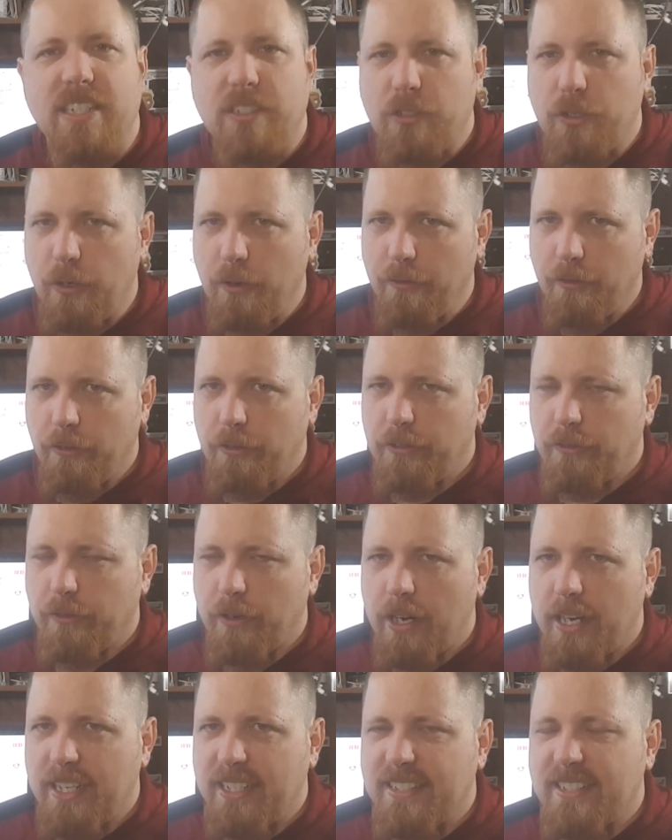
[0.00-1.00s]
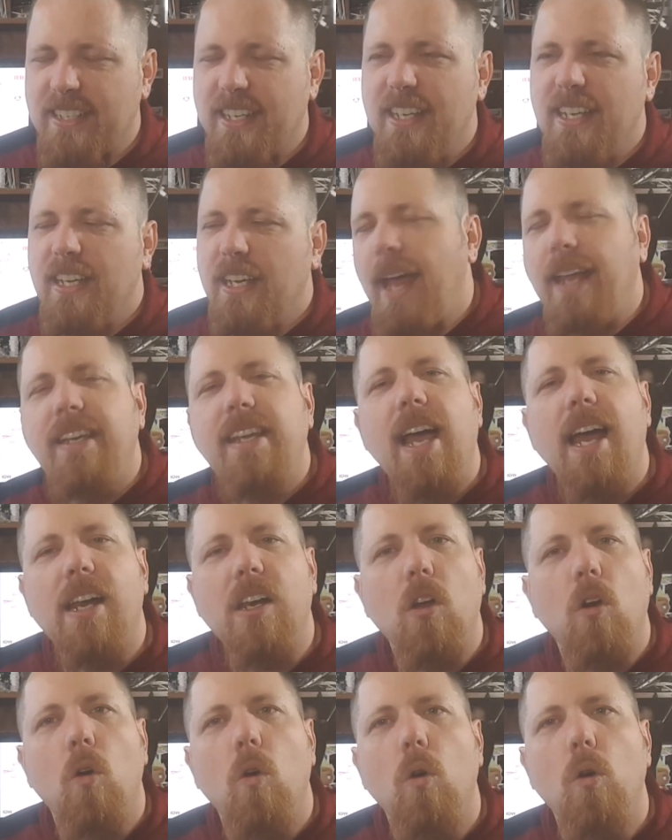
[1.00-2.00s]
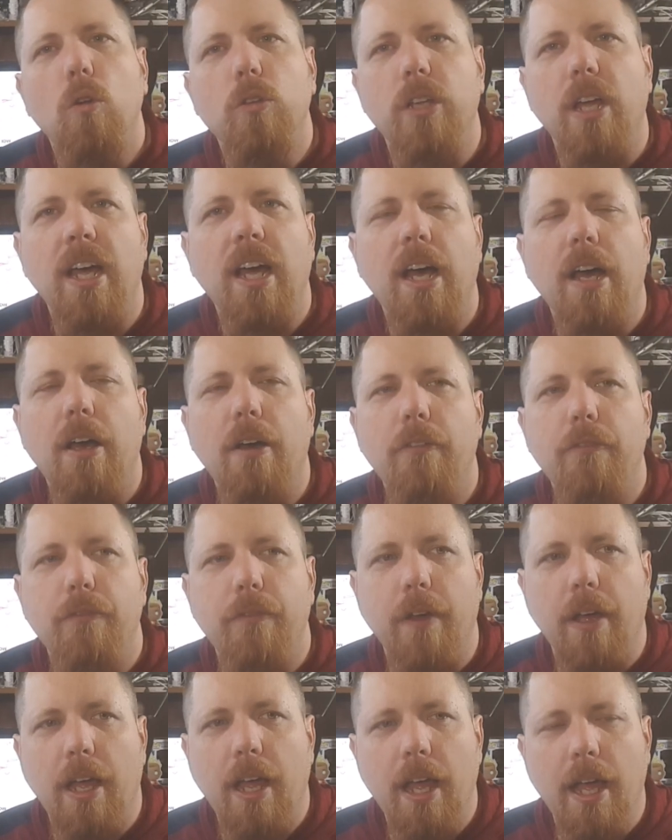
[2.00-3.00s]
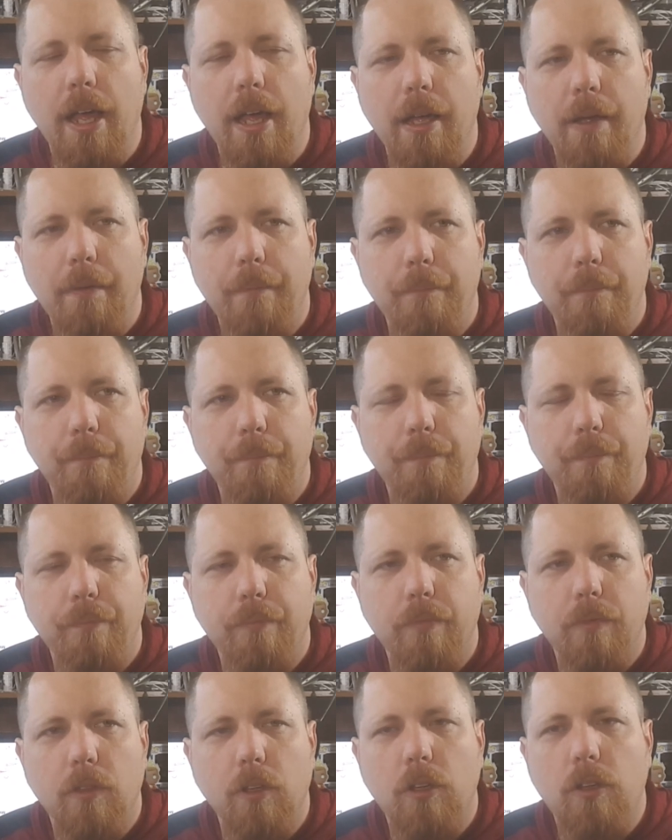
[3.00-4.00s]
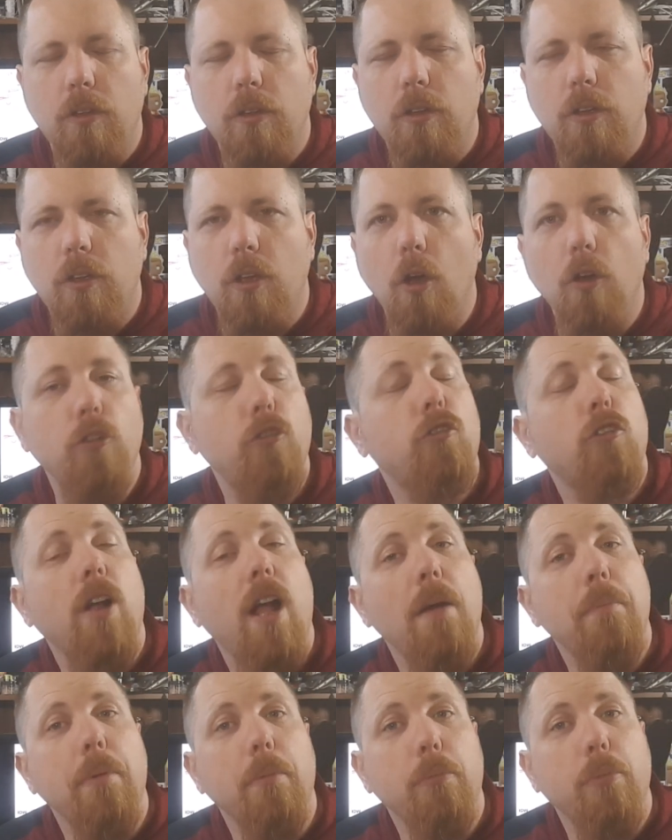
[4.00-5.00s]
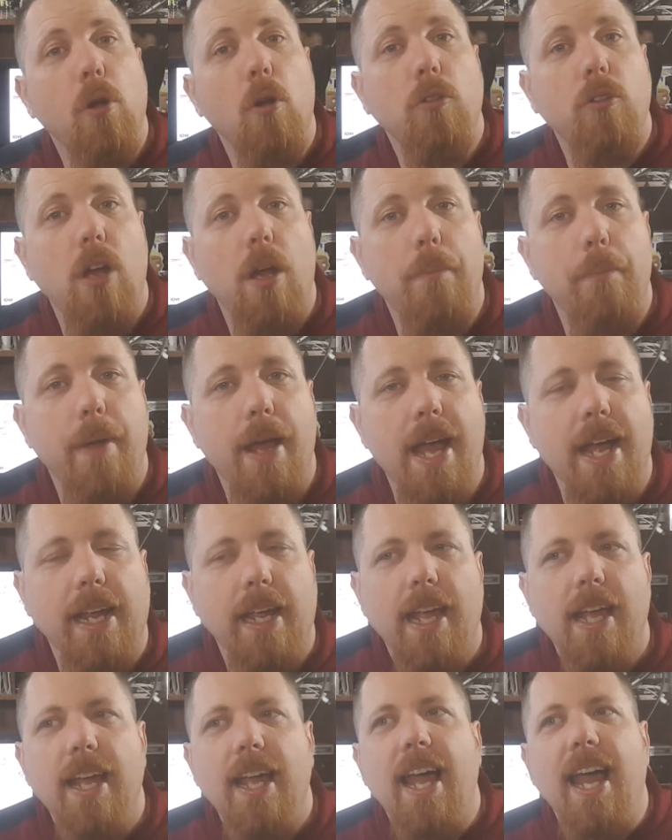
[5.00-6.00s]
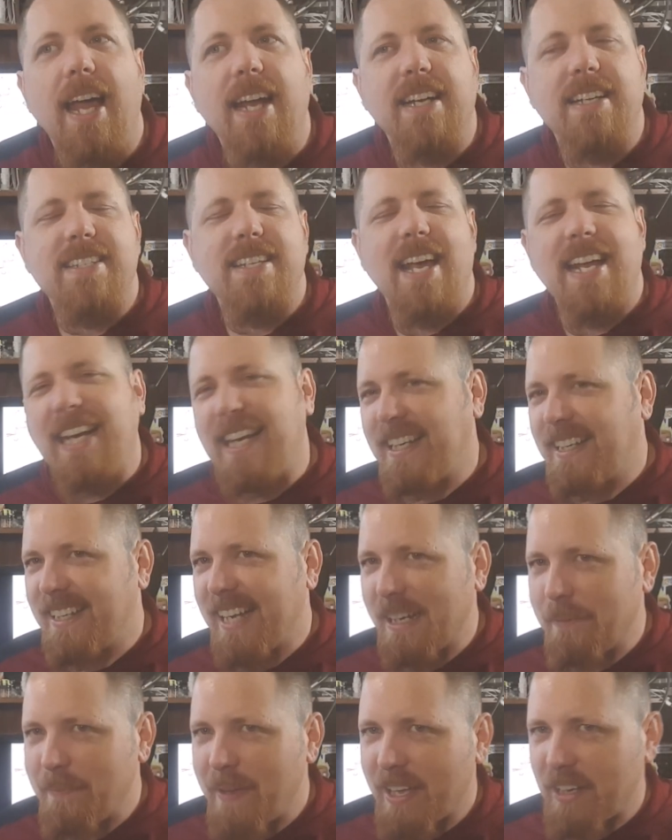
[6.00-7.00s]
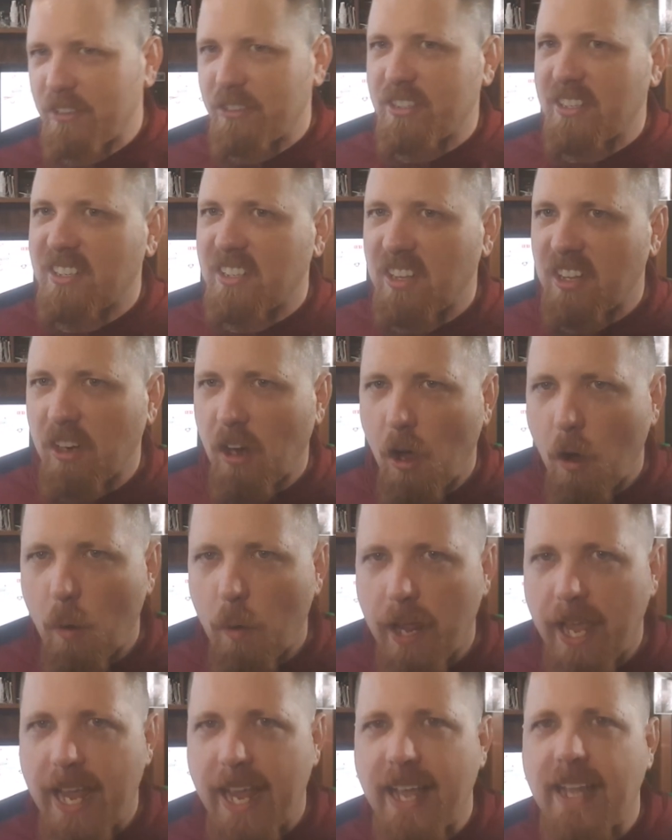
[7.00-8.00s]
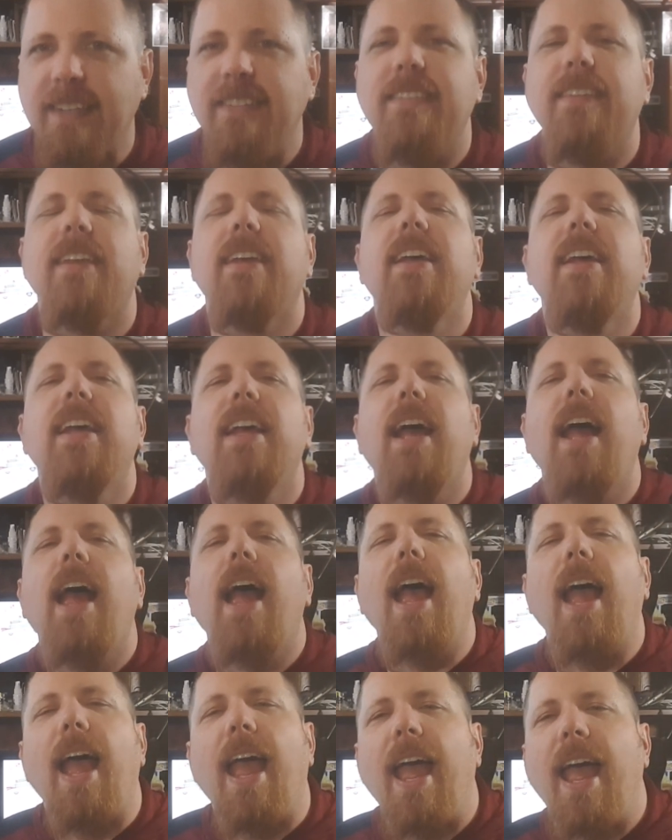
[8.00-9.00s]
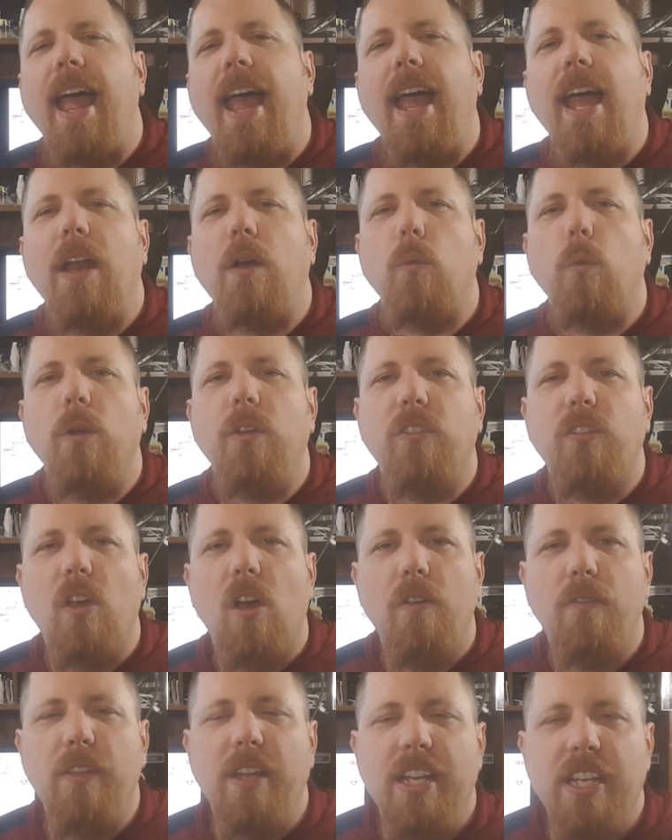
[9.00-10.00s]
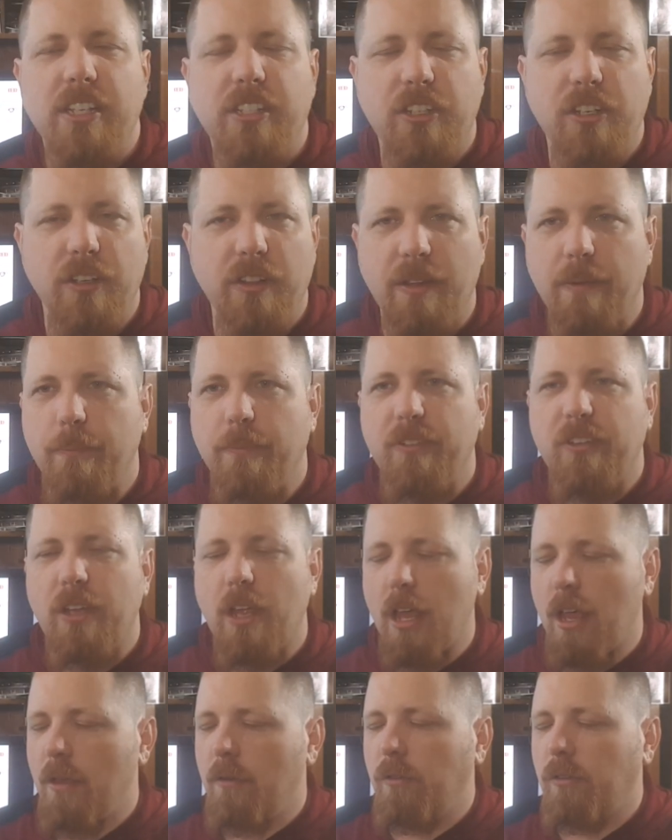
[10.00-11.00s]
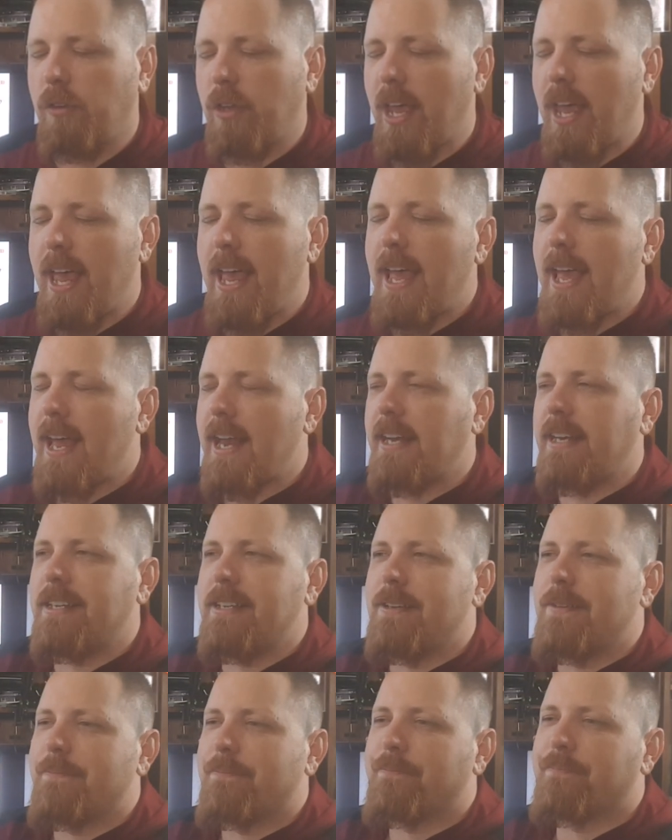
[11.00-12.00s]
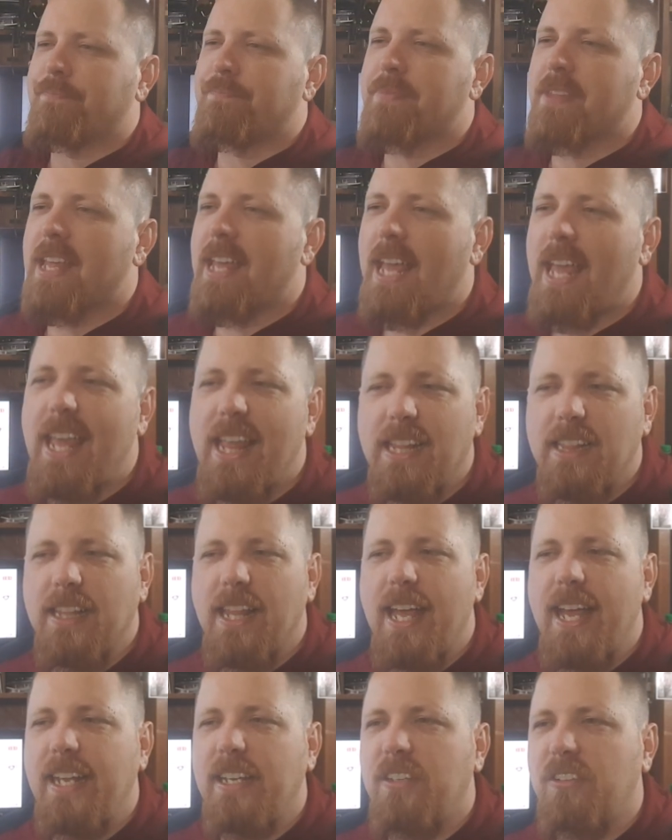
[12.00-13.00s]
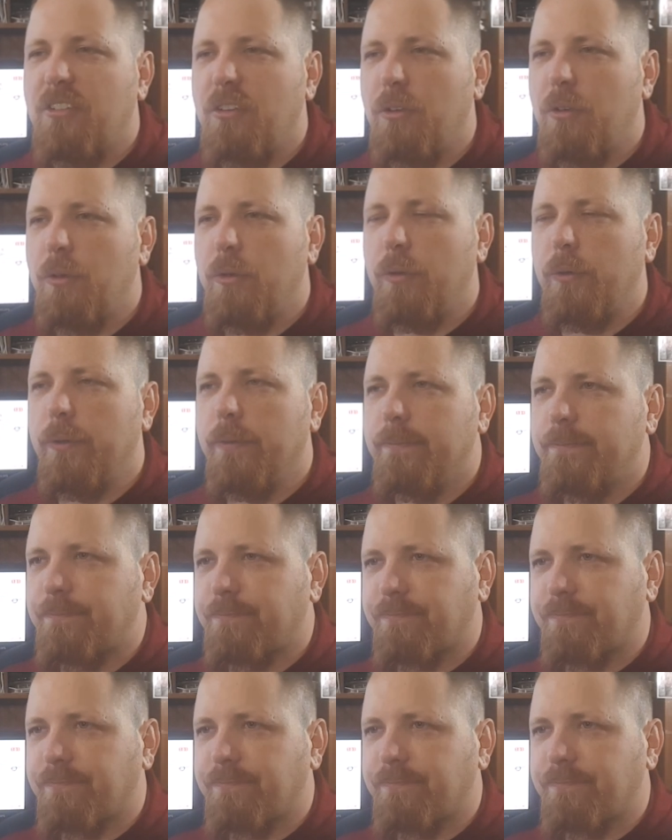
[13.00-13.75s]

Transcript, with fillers: and two of her friends had gotten a hold of uh, Ghost Trap and Proton Pack and decided to take matters into their own hands and resolve the issue themselves. And it led to